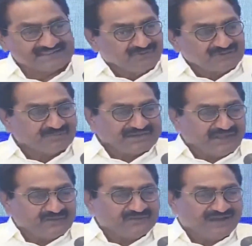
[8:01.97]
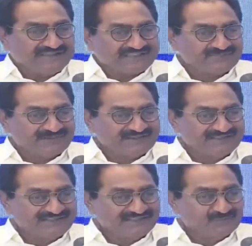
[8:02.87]
But I could not expect
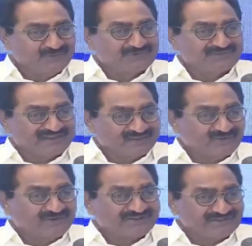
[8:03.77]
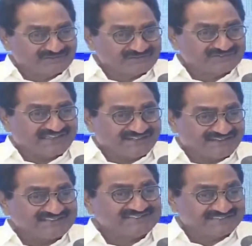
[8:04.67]
anything more than a co-accused to
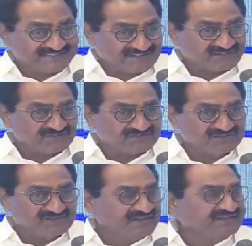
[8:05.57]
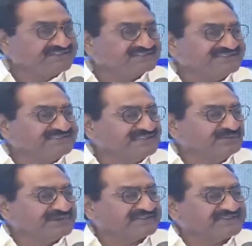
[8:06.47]
sanitize the other accused. It is
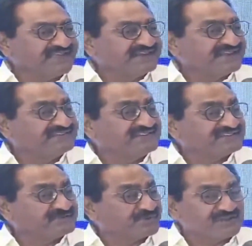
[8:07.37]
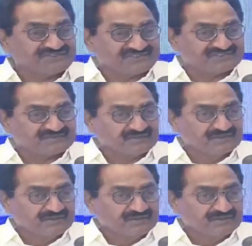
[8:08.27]
nothing but a sanitization process.